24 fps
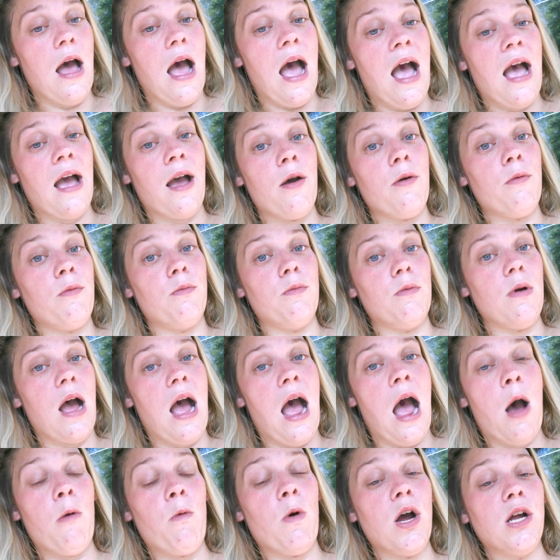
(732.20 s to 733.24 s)

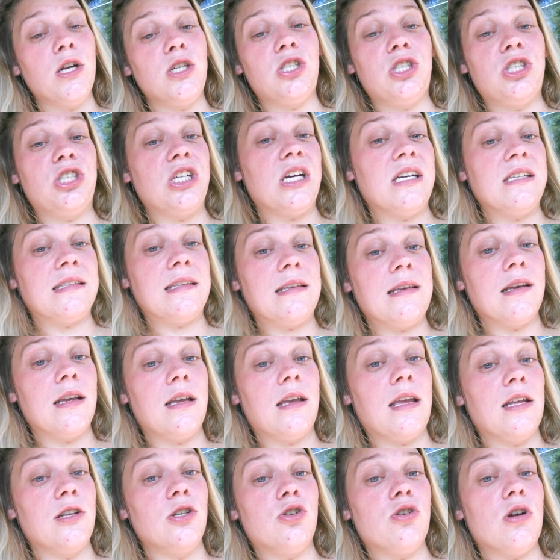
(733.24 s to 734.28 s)
I watched Jessica
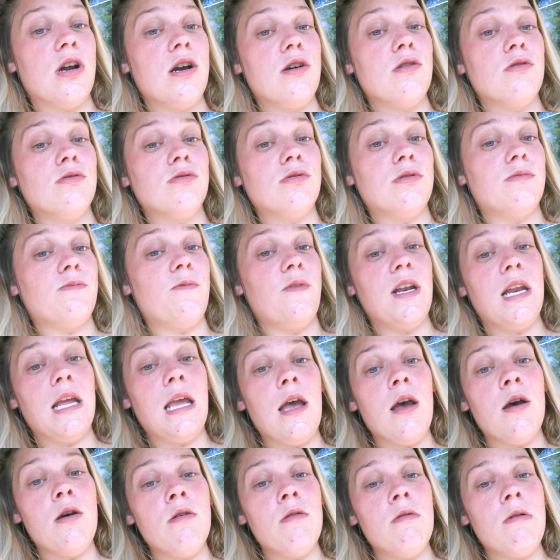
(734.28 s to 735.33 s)
Control's
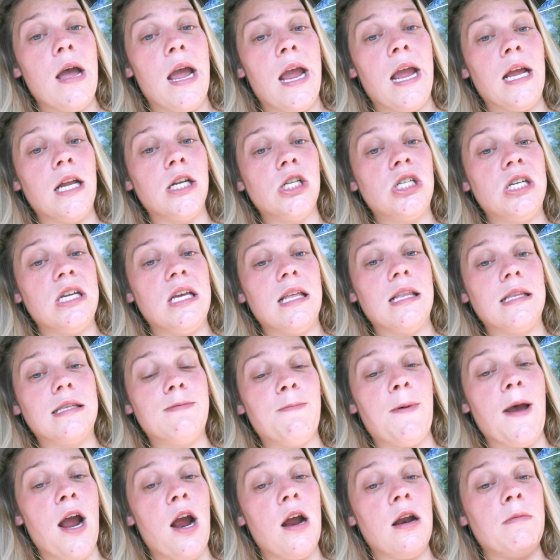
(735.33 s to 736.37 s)
video, and she
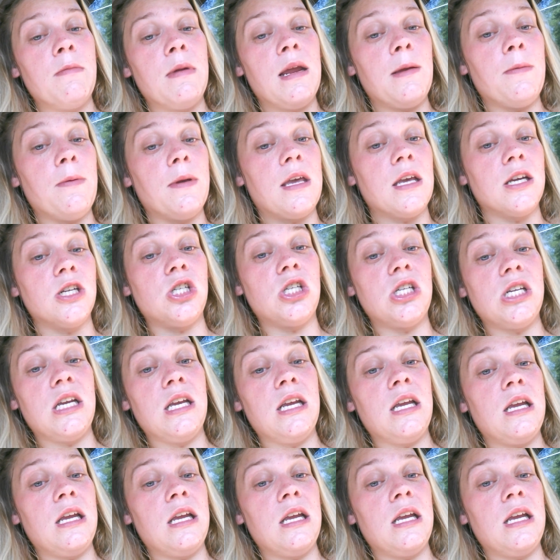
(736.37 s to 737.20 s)
inspired me because